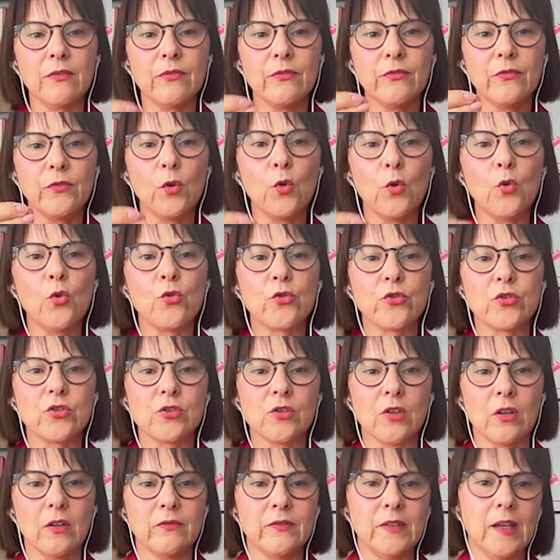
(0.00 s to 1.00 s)

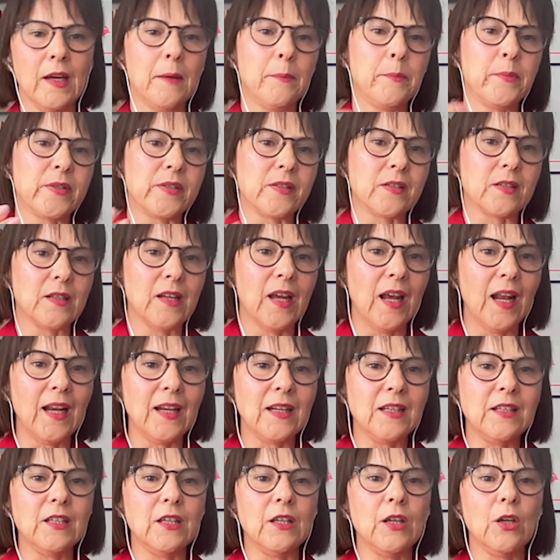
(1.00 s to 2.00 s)
force of their
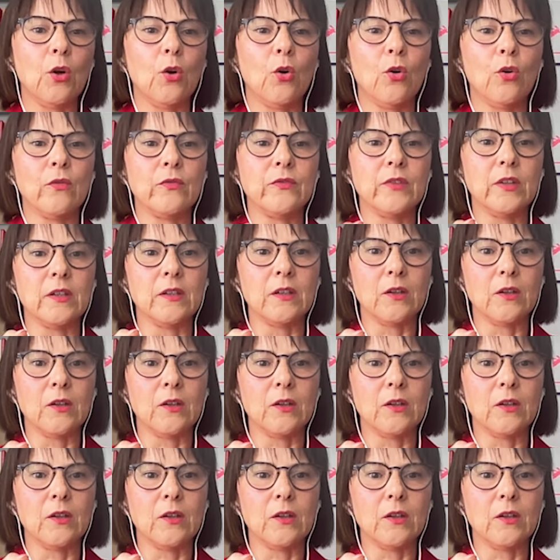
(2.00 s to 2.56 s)
personality, or